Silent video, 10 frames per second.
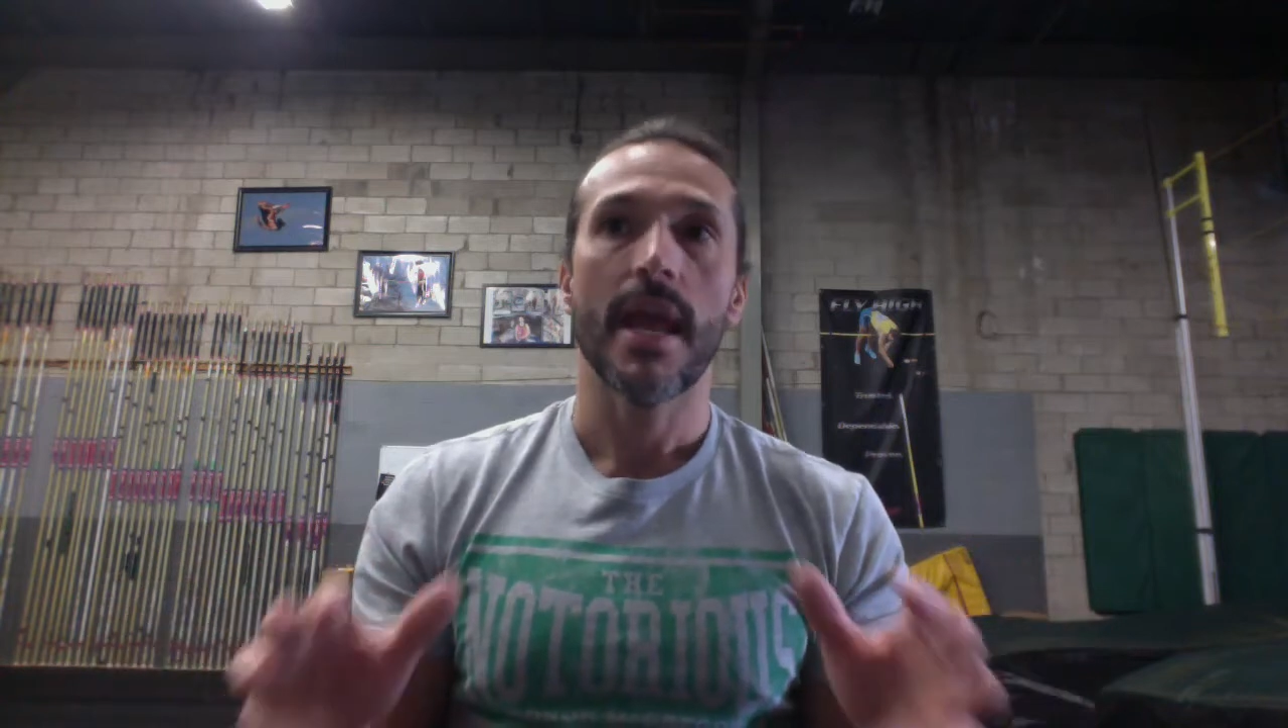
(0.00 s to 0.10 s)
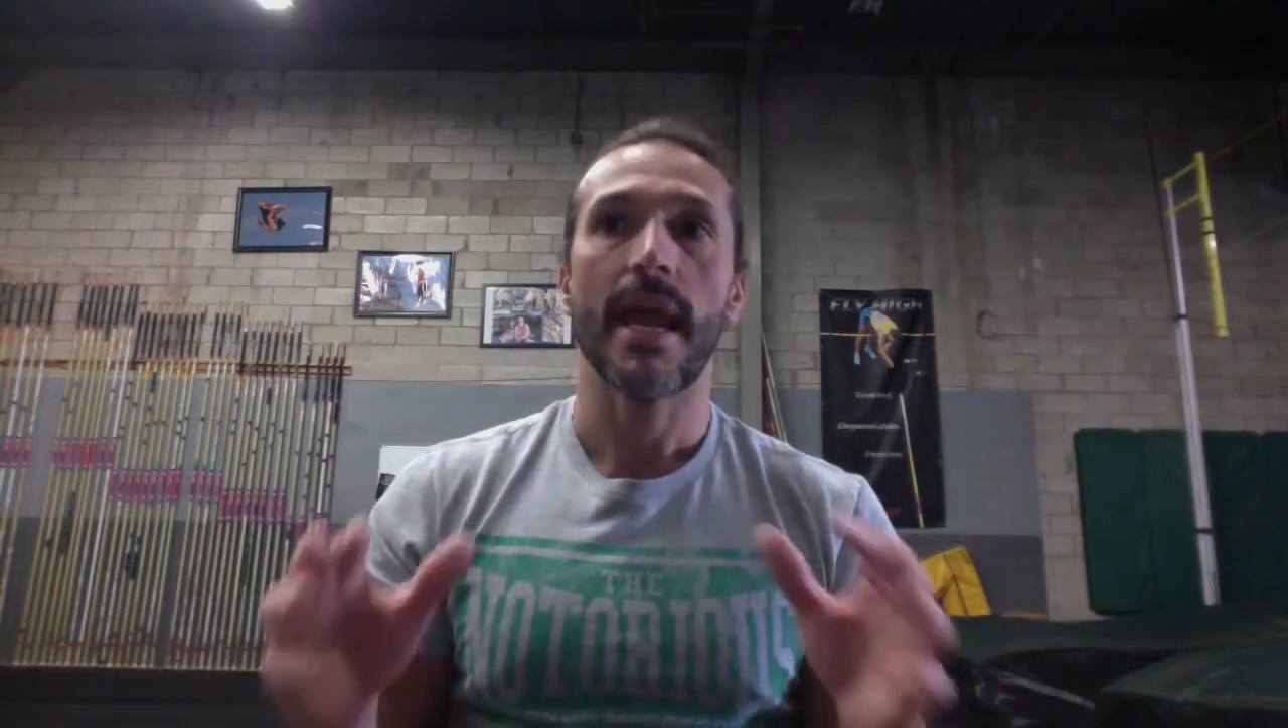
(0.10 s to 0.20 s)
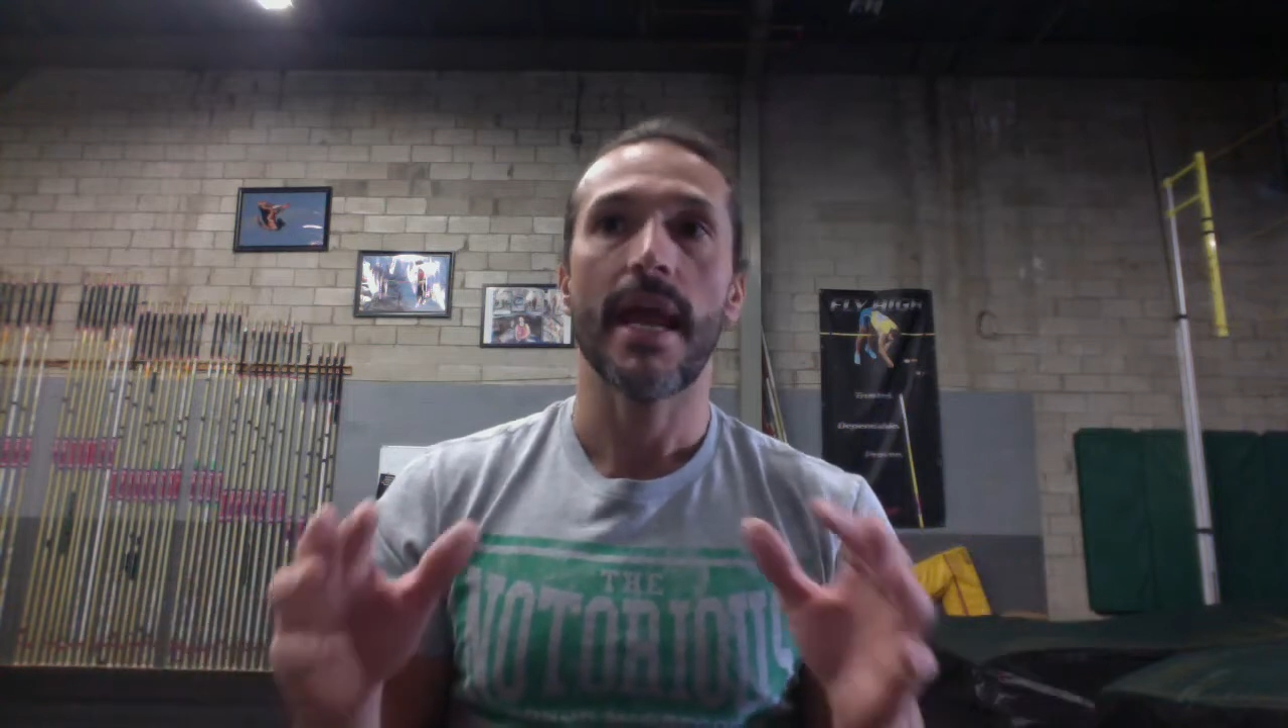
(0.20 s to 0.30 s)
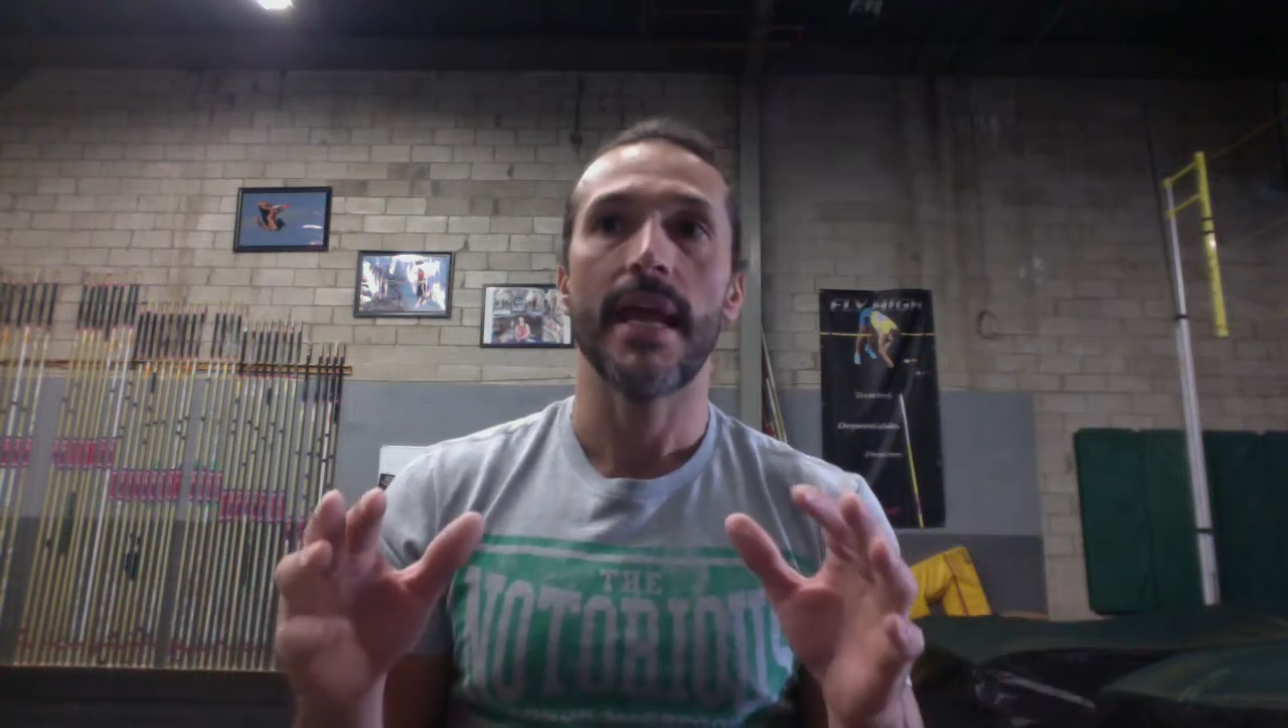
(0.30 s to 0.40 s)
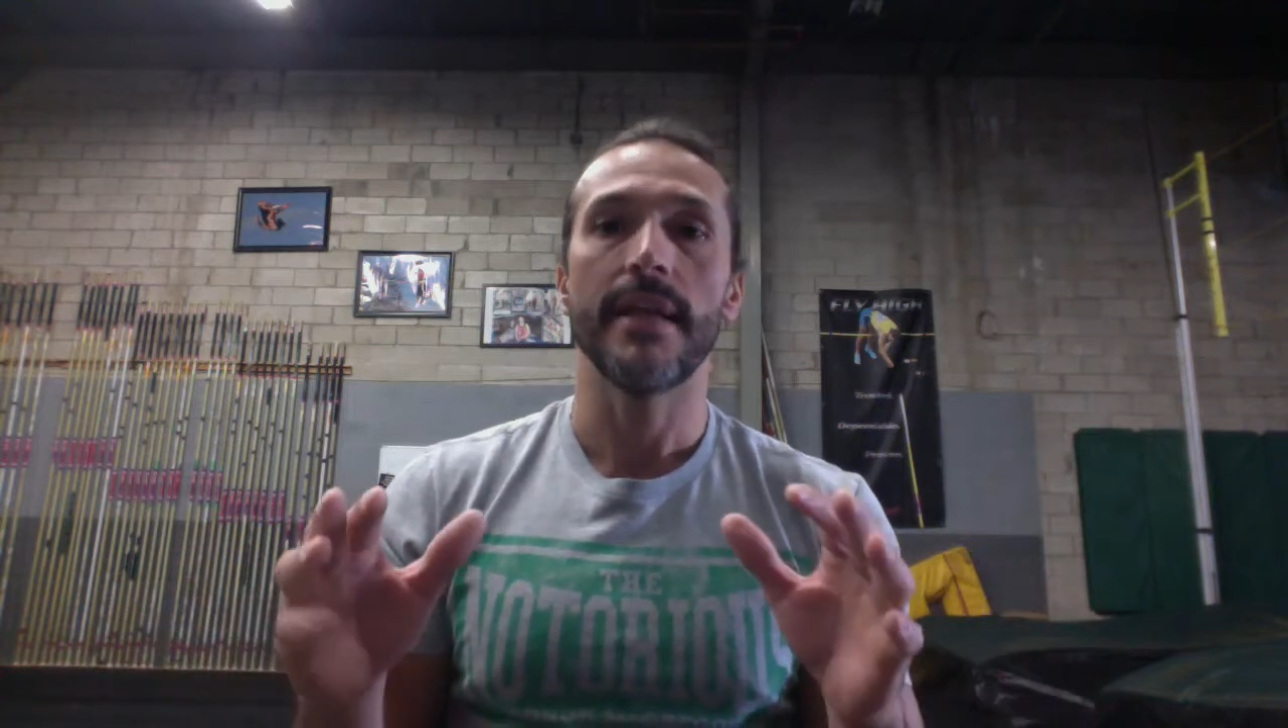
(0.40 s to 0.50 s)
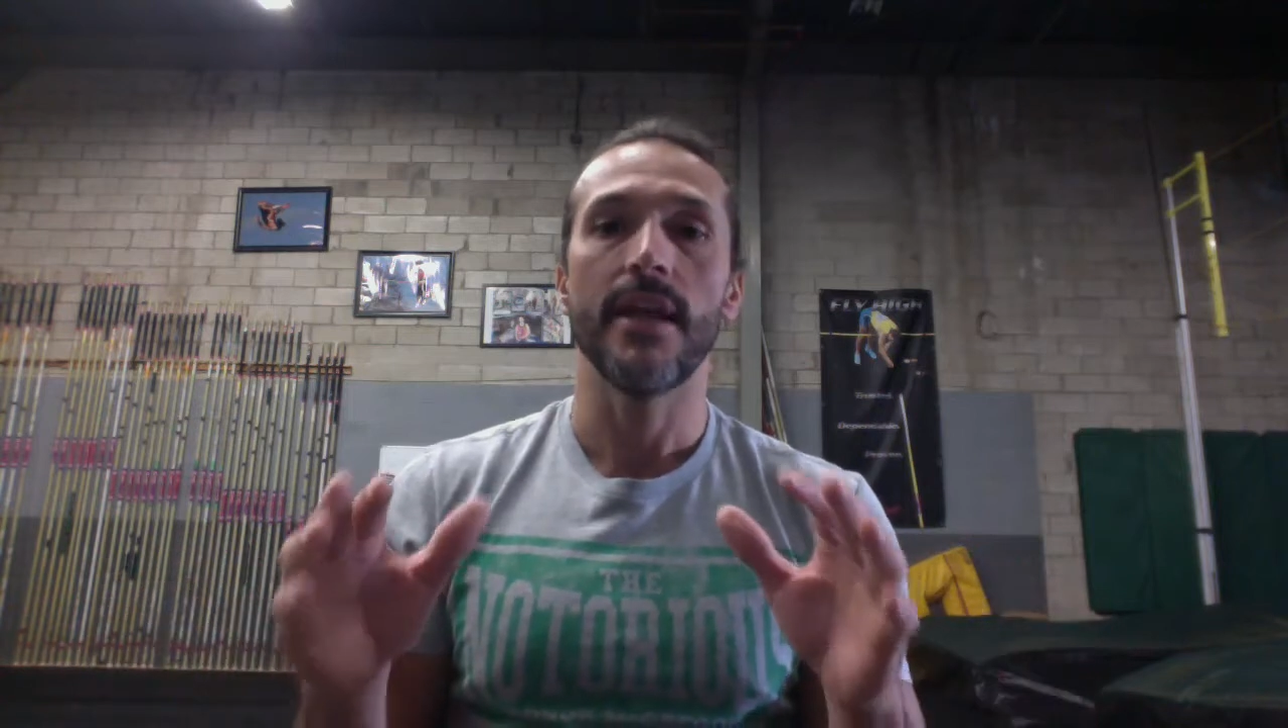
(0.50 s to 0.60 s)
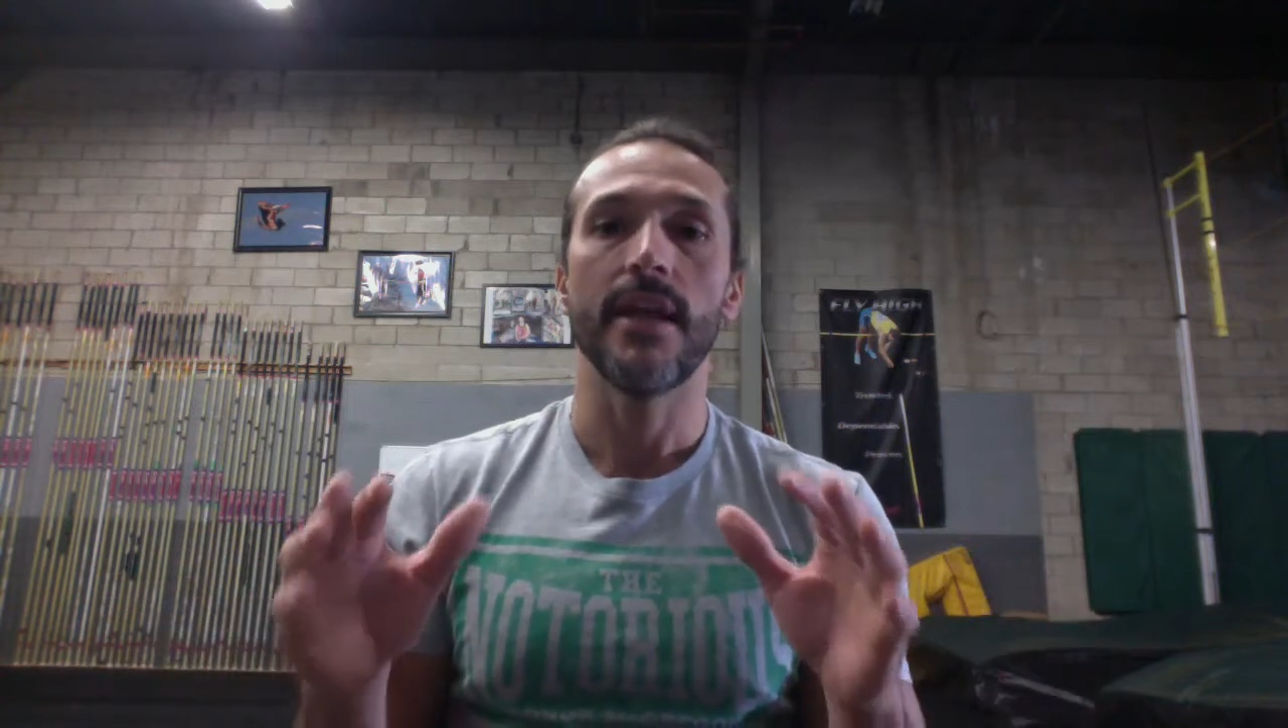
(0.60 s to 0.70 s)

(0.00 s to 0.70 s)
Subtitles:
And